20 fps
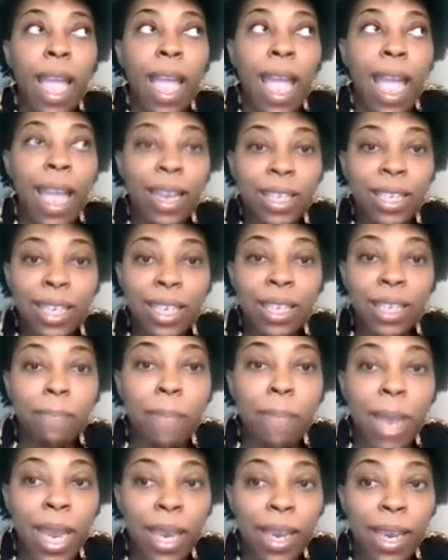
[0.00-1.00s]
actually
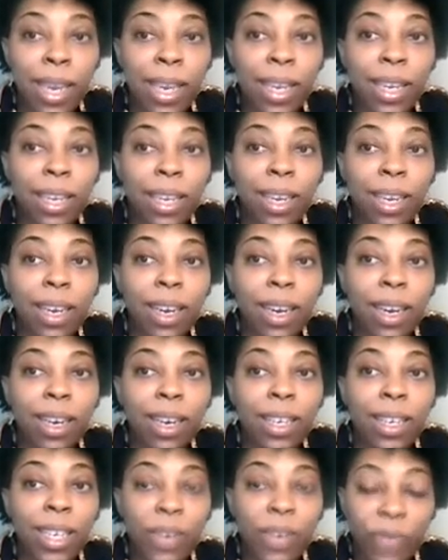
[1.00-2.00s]
made
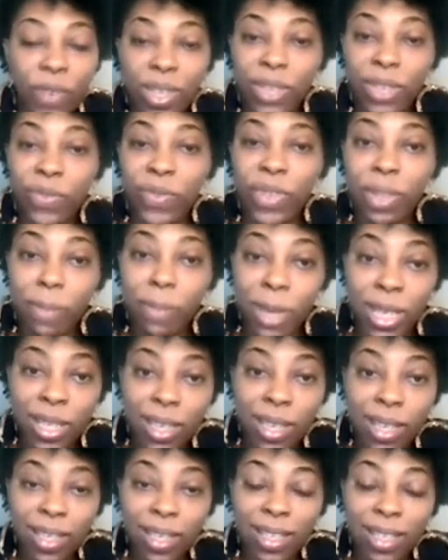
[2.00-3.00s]
a difference for the
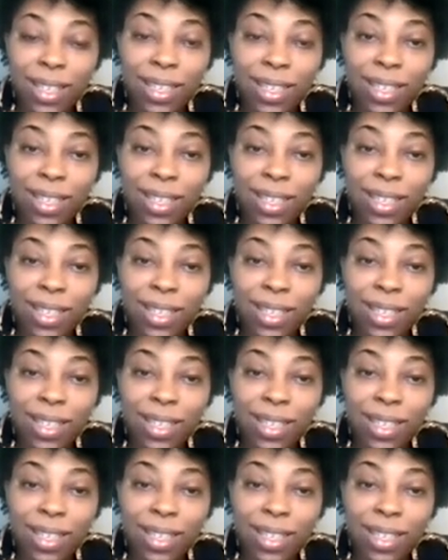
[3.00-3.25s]
business.